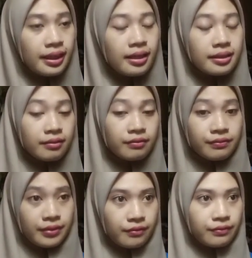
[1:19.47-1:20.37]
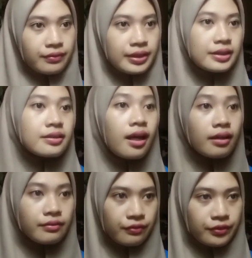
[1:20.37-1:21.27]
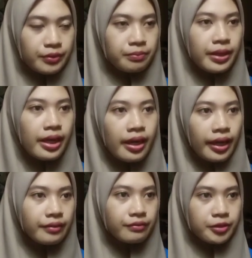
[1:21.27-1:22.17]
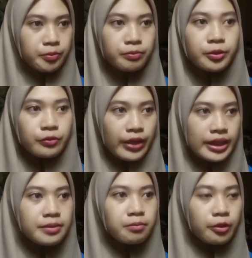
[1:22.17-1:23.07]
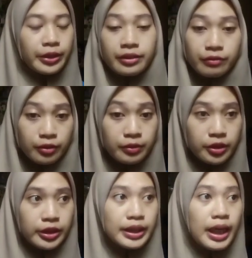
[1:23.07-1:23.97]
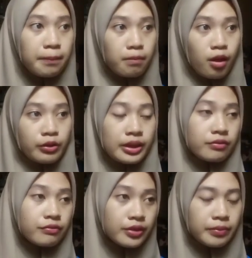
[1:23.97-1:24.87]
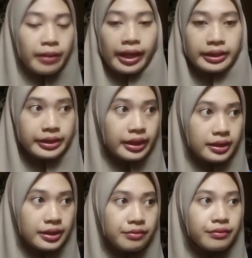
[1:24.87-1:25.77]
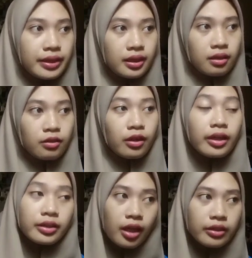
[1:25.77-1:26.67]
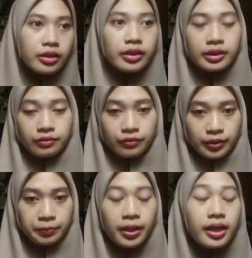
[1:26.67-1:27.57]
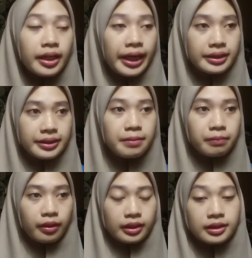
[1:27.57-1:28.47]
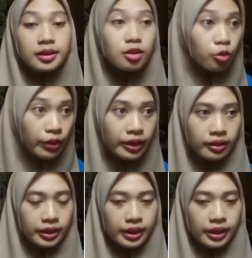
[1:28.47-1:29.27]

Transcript: the fifth is adverb. Adverb provides more information about a verb, adjective, or another adverb. Example is quickly,